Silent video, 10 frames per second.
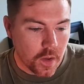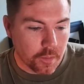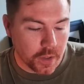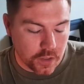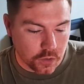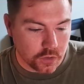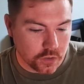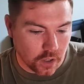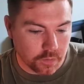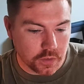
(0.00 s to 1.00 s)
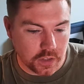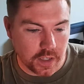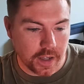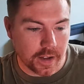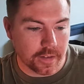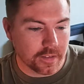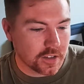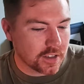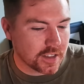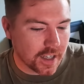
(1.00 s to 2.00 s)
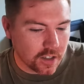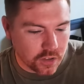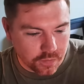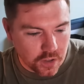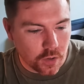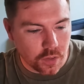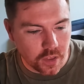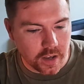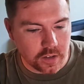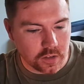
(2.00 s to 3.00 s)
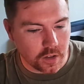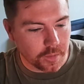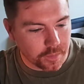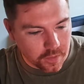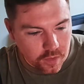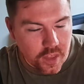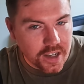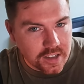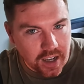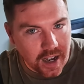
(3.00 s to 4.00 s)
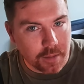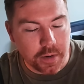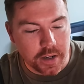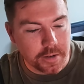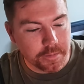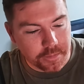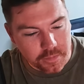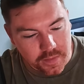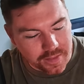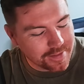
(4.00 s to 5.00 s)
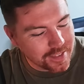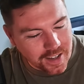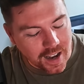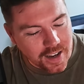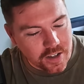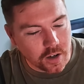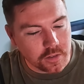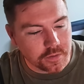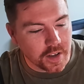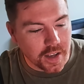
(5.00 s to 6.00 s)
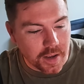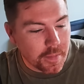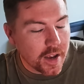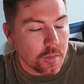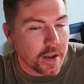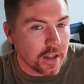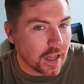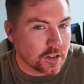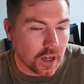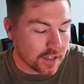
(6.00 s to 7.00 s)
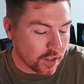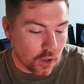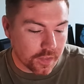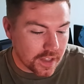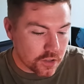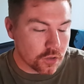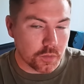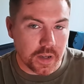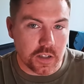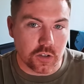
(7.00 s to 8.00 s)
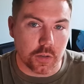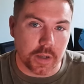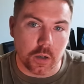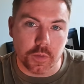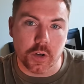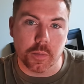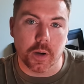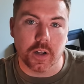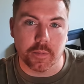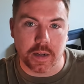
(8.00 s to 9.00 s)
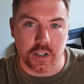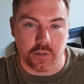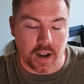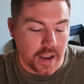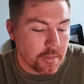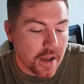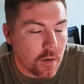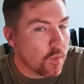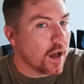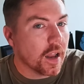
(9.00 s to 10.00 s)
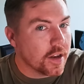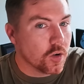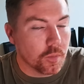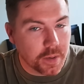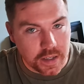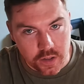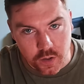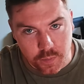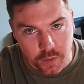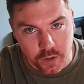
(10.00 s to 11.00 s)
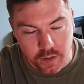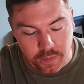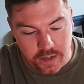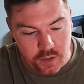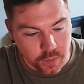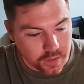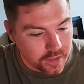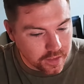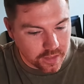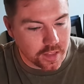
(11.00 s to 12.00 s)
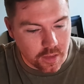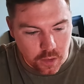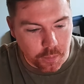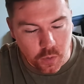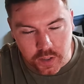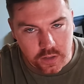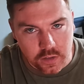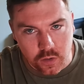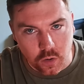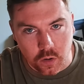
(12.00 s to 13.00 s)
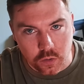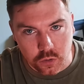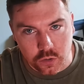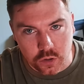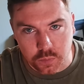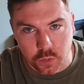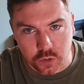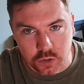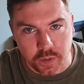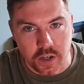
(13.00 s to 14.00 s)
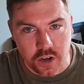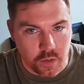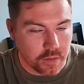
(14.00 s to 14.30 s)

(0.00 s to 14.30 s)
But it does obviously tell us a few things, that things are happening. Kind of. It may or may. I don't. This doesn't mean he's going to become the new Burnley manager, right? He may well end up being the new Burnley manager, but the bookies know just as much as me and you.